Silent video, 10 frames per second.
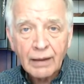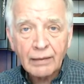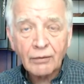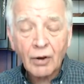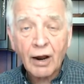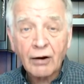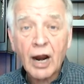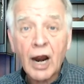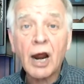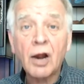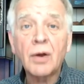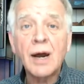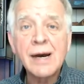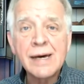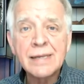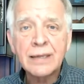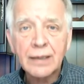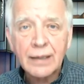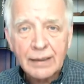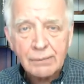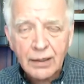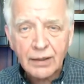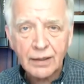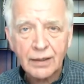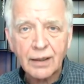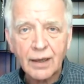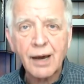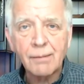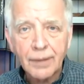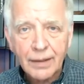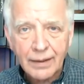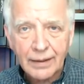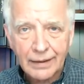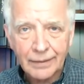our unlimited ability